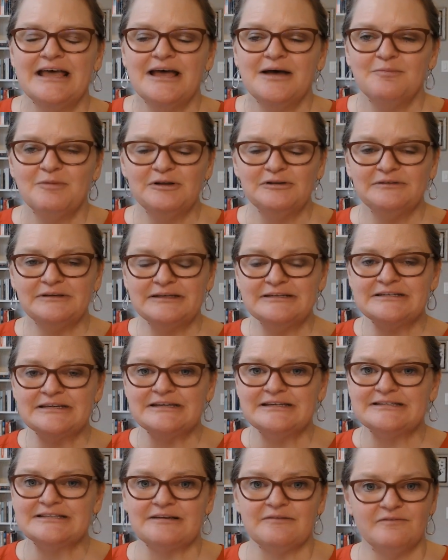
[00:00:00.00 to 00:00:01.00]
Melinda
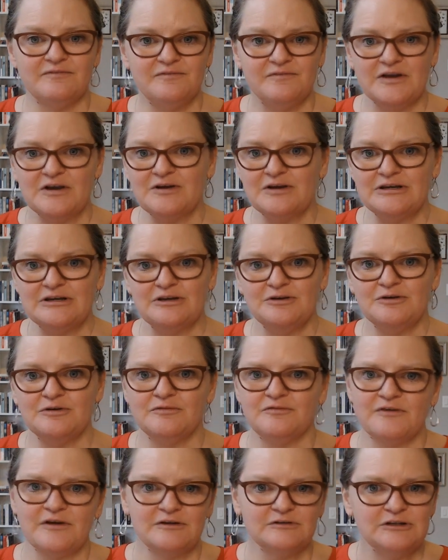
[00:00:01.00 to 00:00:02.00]
is a fairly
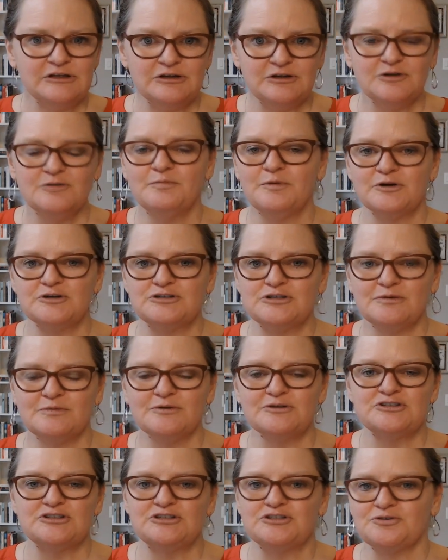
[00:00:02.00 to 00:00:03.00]
new
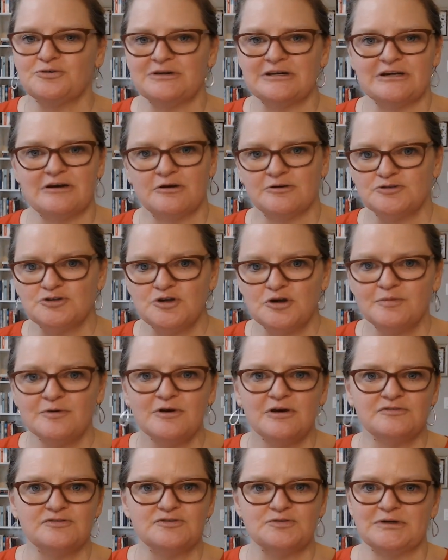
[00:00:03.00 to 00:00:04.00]
booktuber. She joined in October
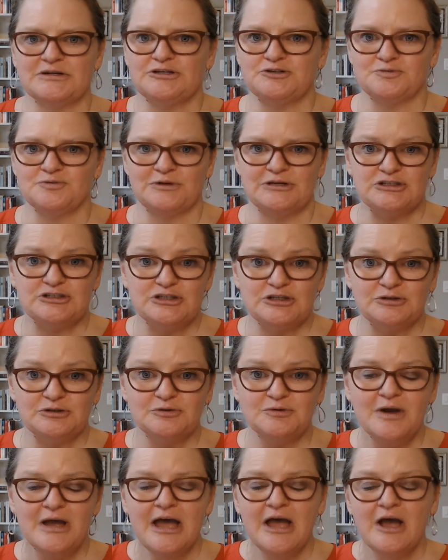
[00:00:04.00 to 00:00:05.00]
of
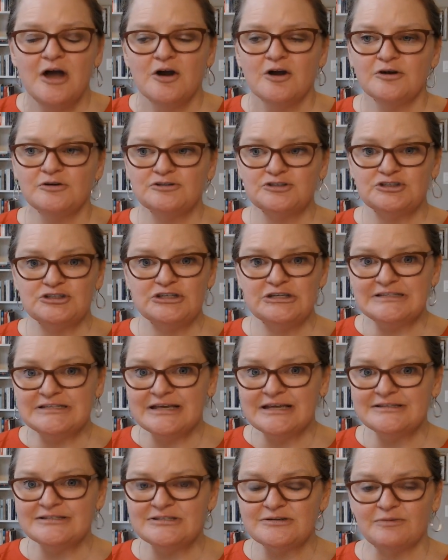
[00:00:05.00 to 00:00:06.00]
2022. She
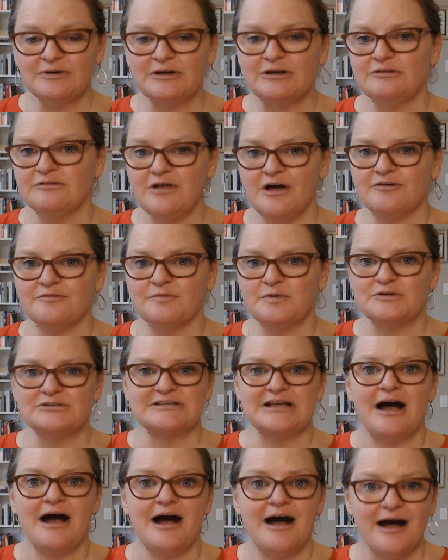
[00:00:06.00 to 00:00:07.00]
tends to read a lot of books
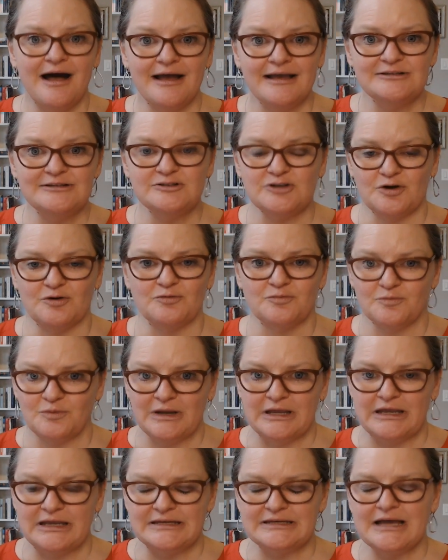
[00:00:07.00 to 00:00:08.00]
that I don't
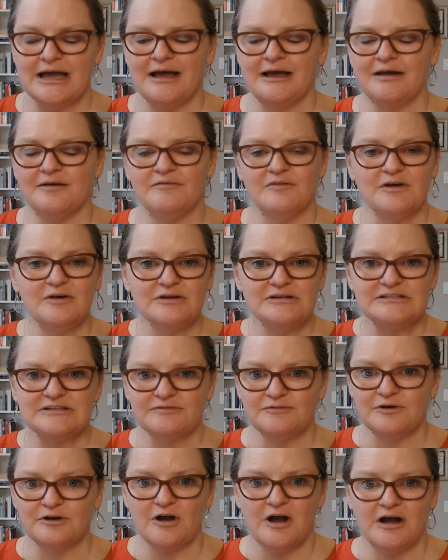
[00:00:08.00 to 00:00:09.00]
read. Very
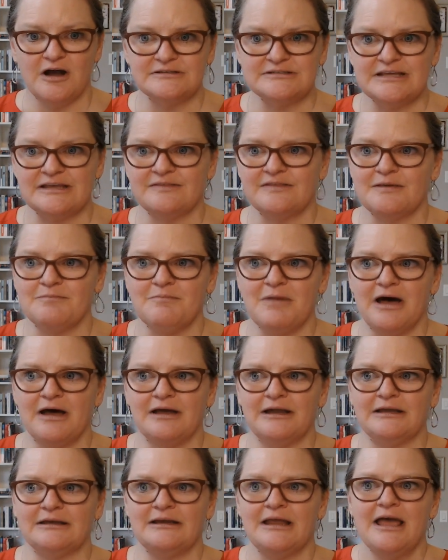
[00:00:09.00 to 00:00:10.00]
different content than
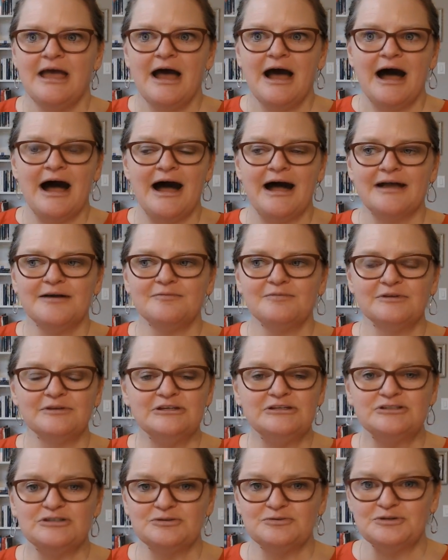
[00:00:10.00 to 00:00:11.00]
mine. I
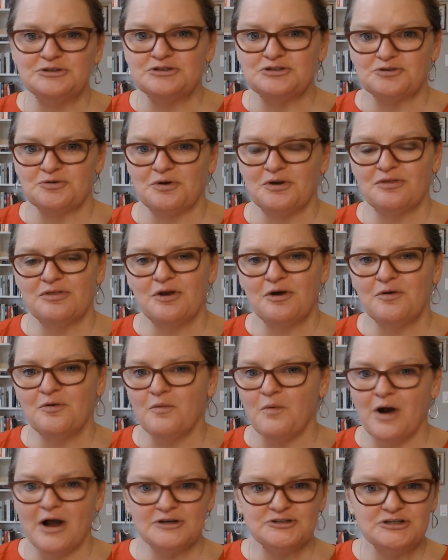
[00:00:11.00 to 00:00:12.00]
really do enjoy, though,
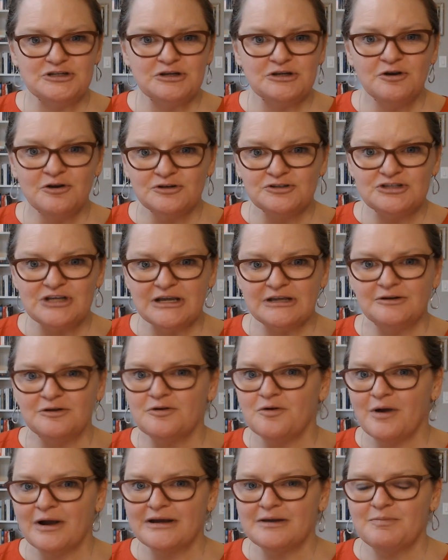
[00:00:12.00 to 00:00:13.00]
watching her channel
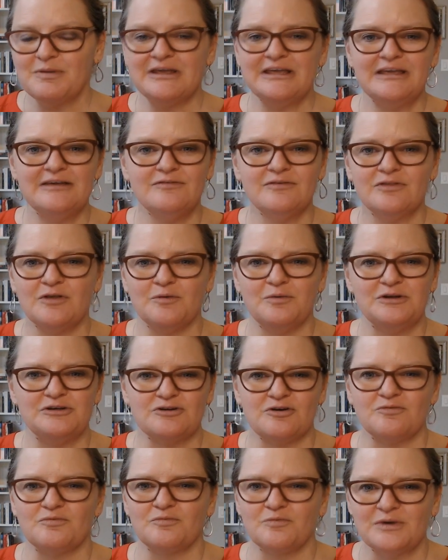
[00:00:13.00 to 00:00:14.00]
quite a bit, even though we
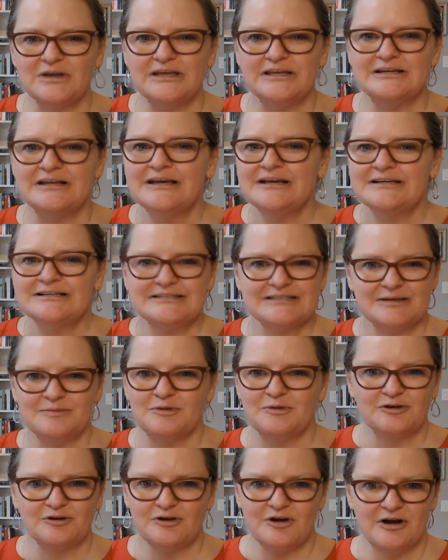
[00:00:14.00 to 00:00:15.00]
don't read
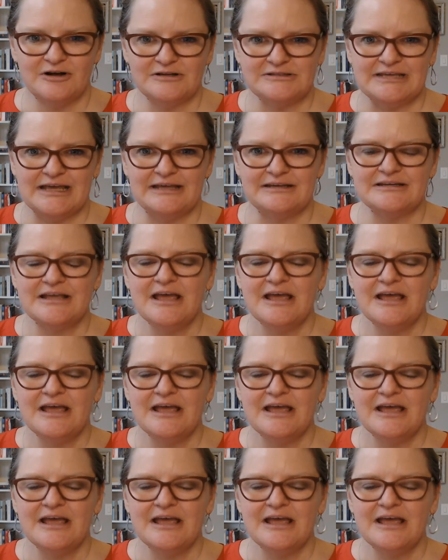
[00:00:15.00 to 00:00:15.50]
similar content.